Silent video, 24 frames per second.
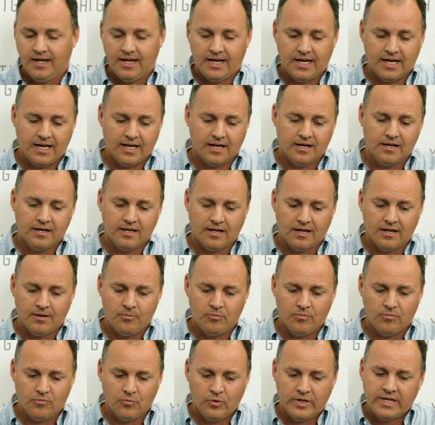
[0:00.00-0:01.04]
And
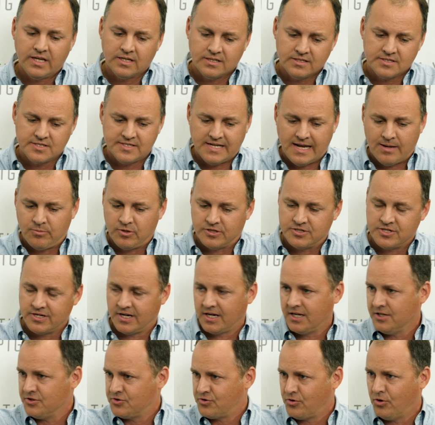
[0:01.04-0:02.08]
we can establish a
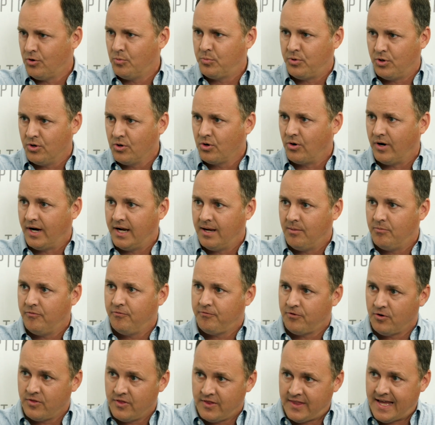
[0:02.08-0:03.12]
control program
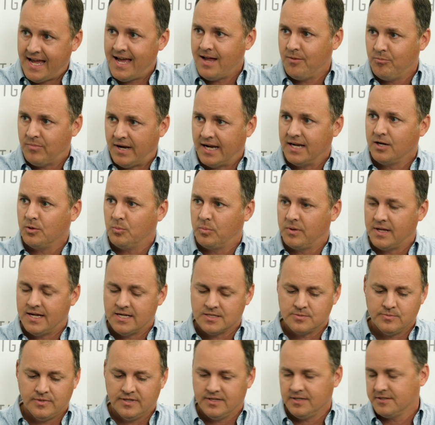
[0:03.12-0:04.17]
for that
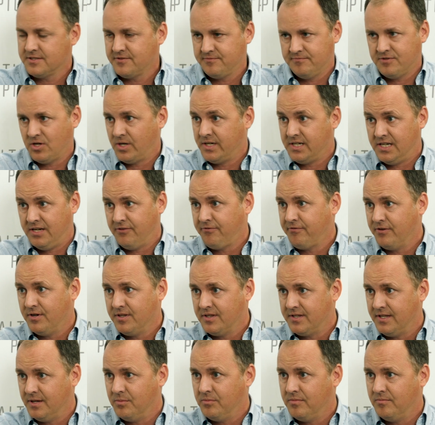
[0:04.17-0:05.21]
mycoplasma that's very
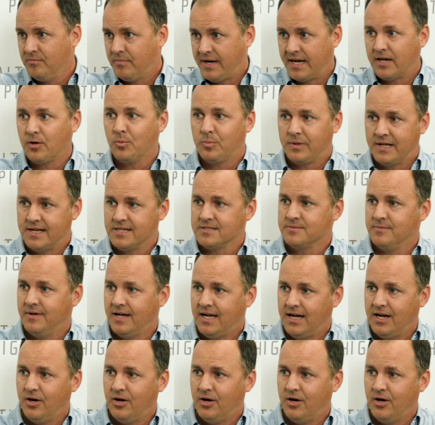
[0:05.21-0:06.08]
different than Mycoplasma